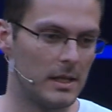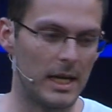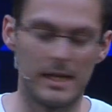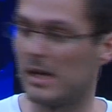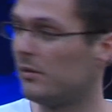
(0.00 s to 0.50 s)

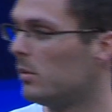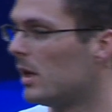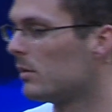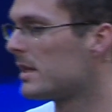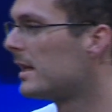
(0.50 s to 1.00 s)
And
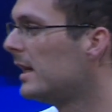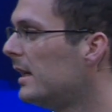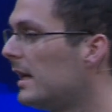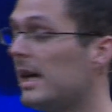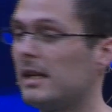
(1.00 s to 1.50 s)
everyone was
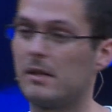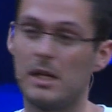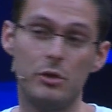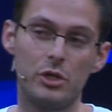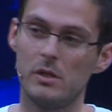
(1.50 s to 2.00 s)
saying, hey,
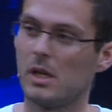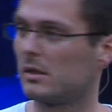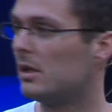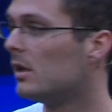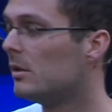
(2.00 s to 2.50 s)
André, you should
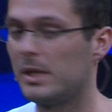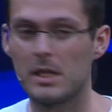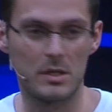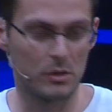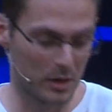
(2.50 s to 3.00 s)
not go
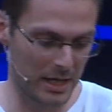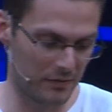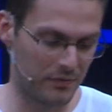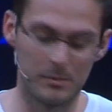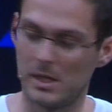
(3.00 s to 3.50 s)
because you don't
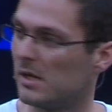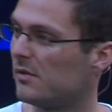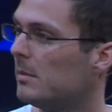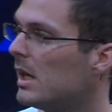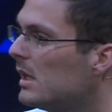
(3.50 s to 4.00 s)
have
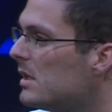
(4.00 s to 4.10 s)
enough money.